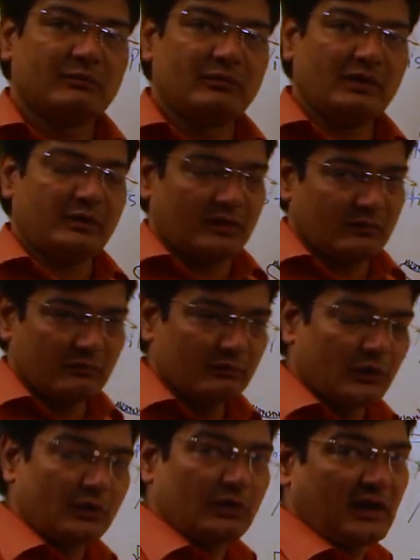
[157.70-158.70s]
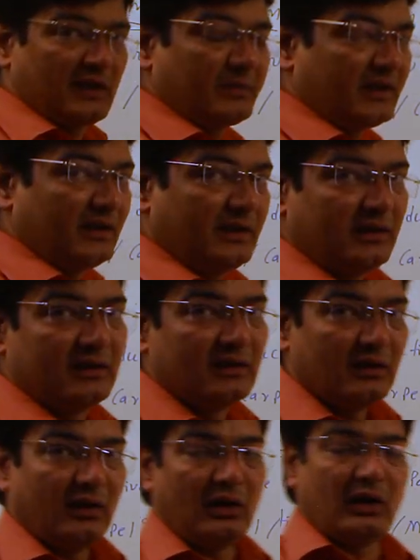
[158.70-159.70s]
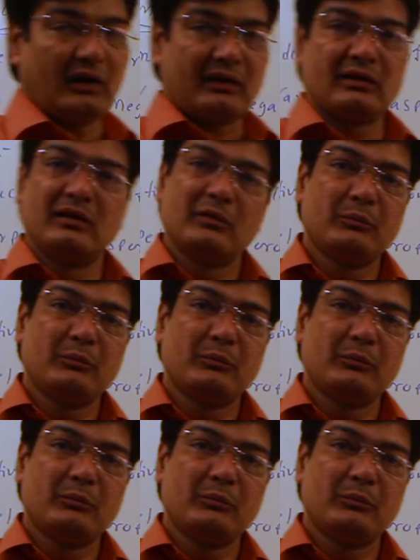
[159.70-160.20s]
may be monocarpellary or